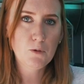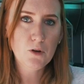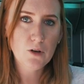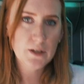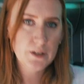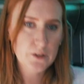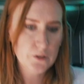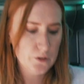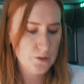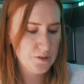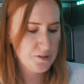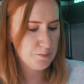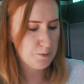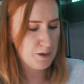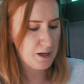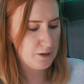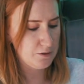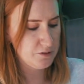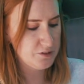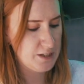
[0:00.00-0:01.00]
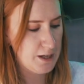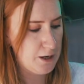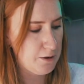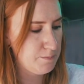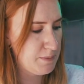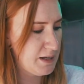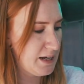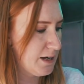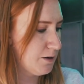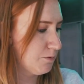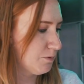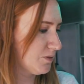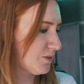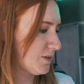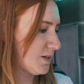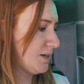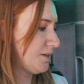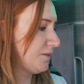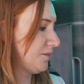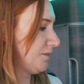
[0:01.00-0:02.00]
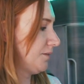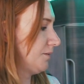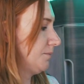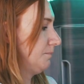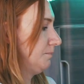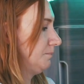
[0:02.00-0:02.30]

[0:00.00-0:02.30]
what I got as well to help me out with this,